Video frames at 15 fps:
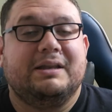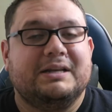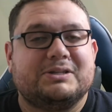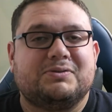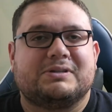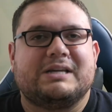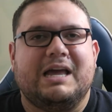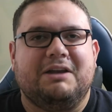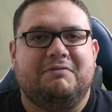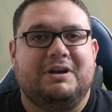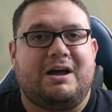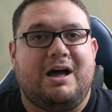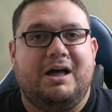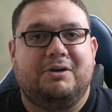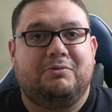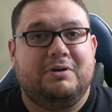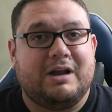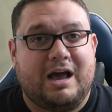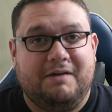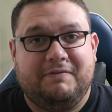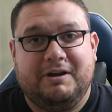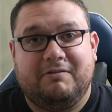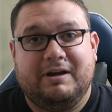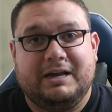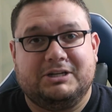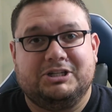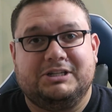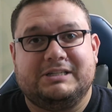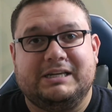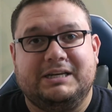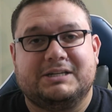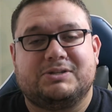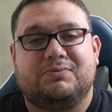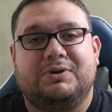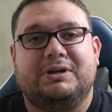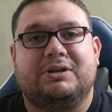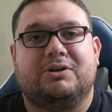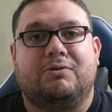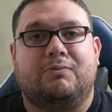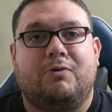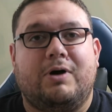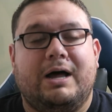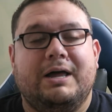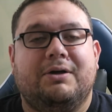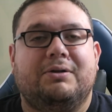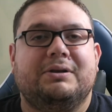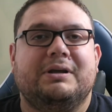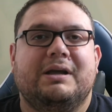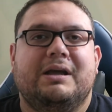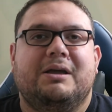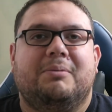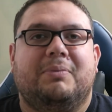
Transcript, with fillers: This was kind of an odd one. I've never actually seen this one in the wild,